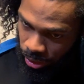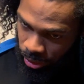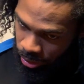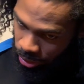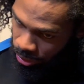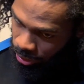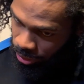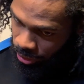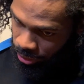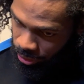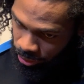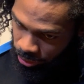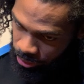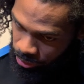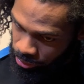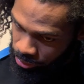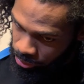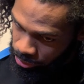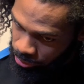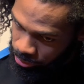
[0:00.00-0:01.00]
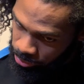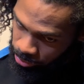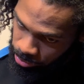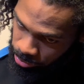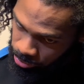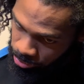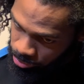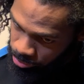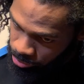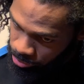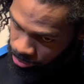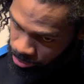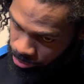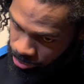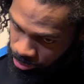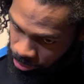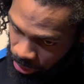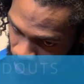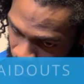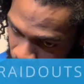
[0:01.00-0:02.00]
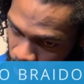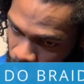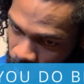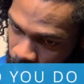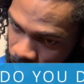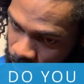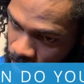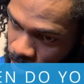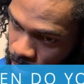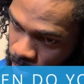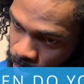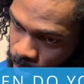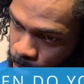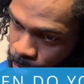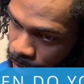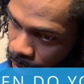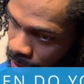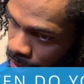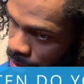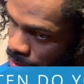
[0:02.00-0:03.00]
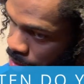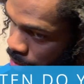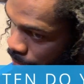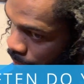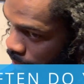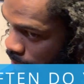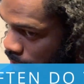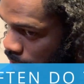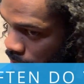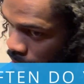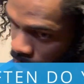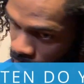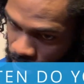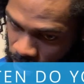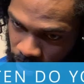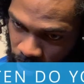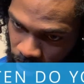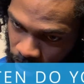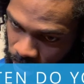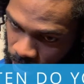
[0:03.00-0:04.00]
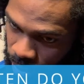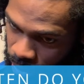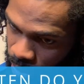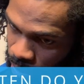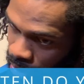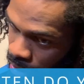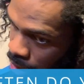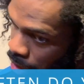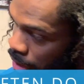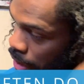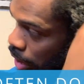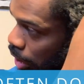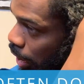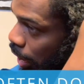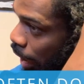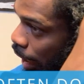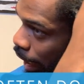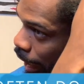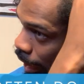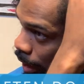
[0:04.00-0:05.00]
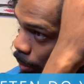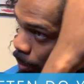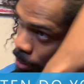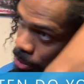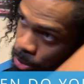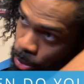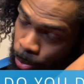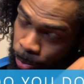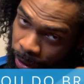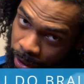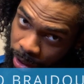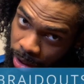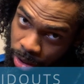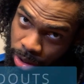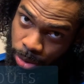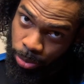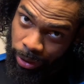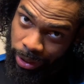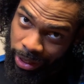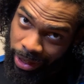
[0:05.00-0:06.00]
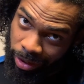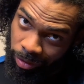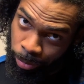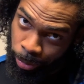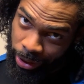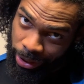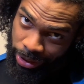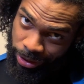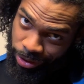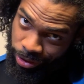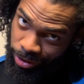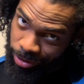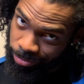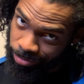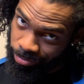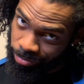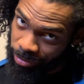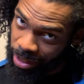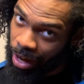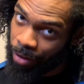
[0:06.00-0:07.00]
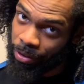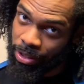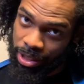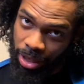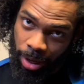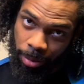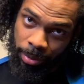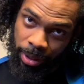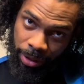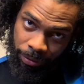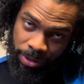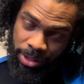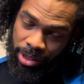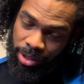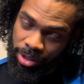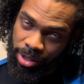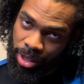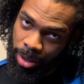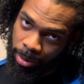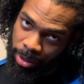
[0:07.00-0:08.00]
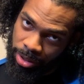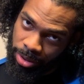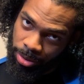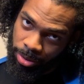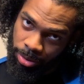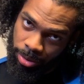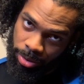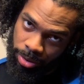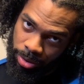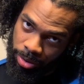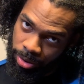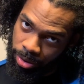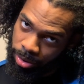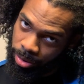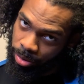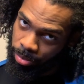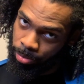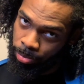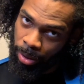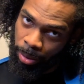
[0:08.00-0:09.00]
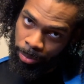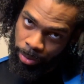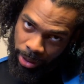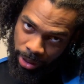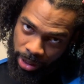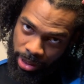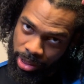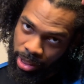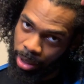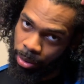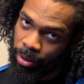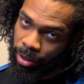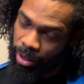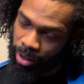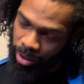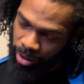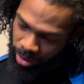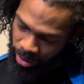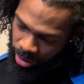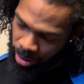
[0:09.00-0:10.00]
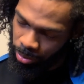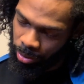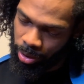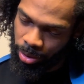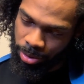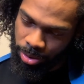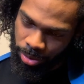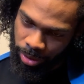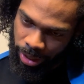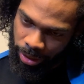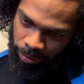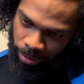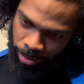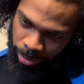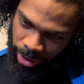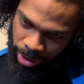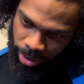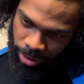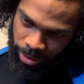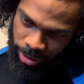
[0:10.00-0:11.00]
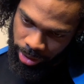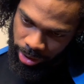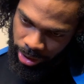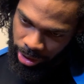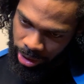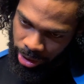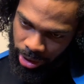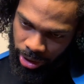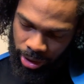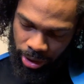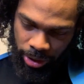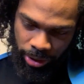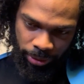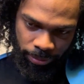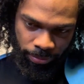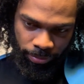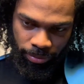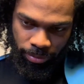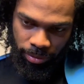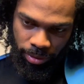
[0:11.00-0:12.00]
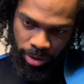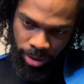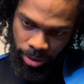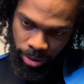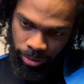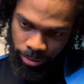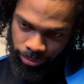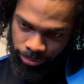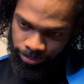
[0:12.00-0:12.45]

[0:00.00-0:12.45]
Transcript: How often do you do braid-outs versus the other style? I will do braid-outs when I have braids. Every single time I do my braids, I will also have a braid-out. So,